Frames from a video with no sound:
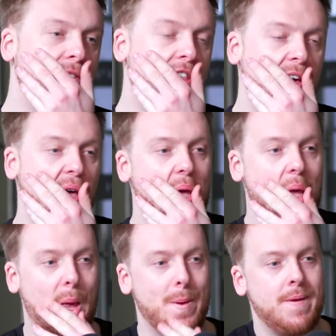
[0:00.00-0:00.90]
I think
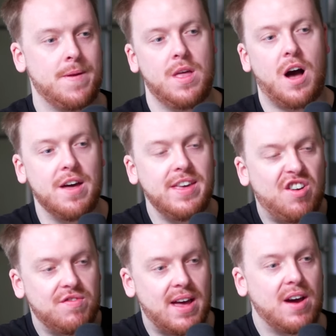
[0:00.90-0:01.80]
I think
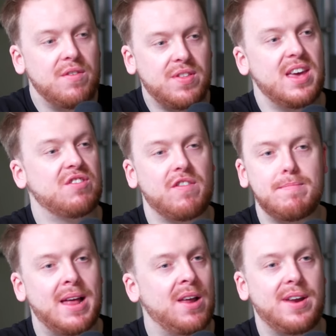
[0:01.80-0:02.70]
I've uh, over the years I've
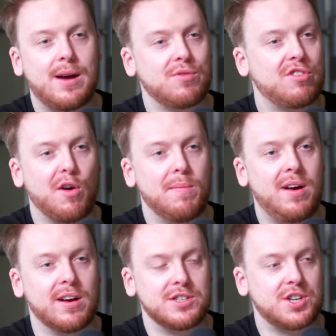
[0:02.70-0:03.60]
mellowed out so
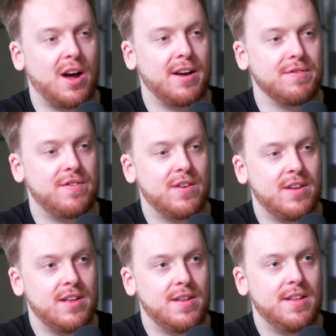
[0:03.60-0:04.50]
much. I've
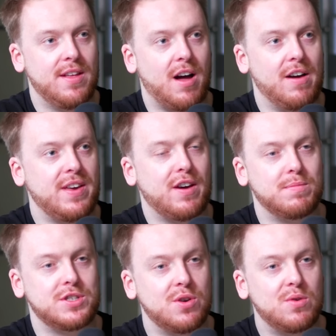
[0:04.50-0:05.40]
I think I've
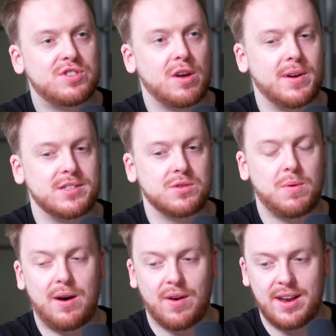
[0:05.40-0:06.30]
matured so much as
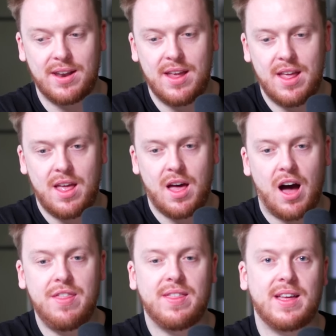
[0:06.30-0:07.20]
well, and
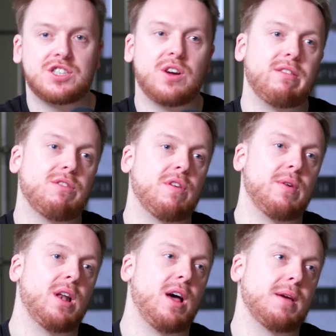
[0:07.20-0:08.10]
I think that shines through
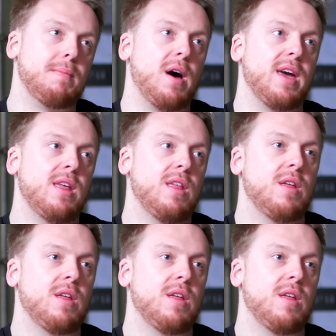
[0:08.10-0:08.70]
in like my